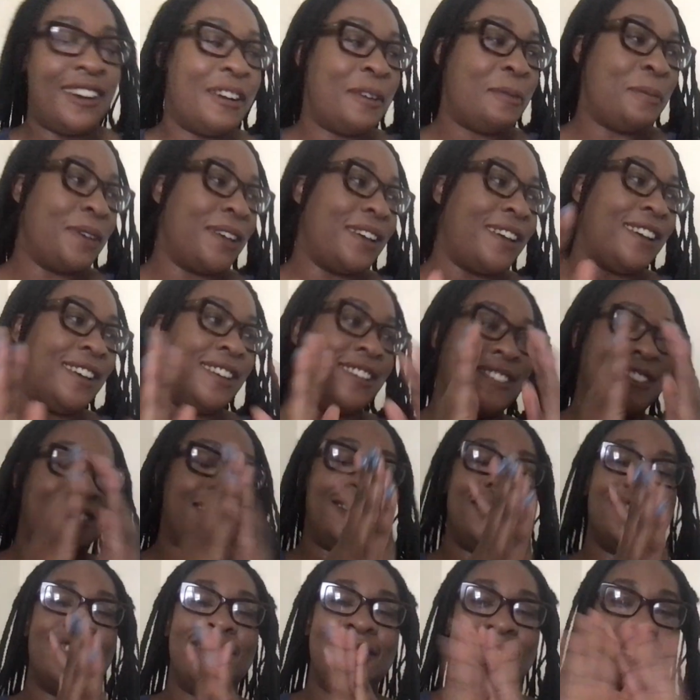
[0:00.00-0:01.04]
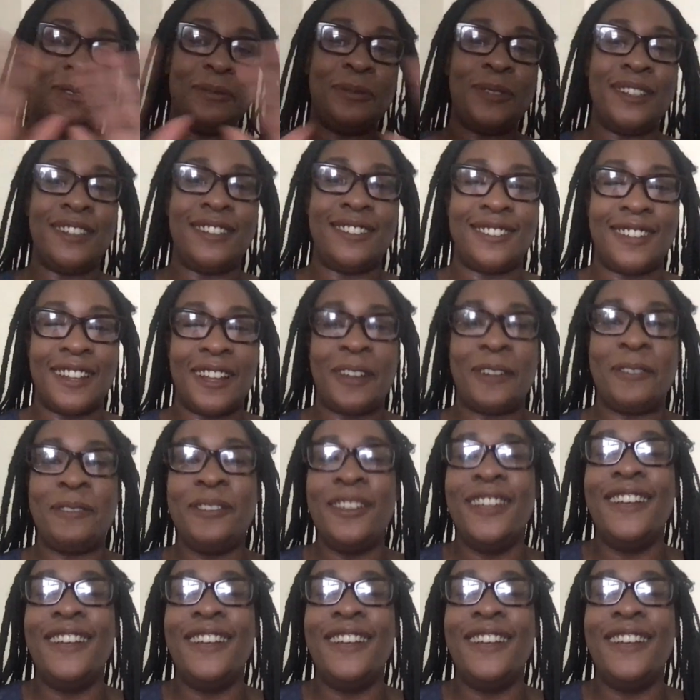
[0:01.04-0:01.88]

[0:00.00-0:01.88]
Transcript: Oh my gosh, please stop.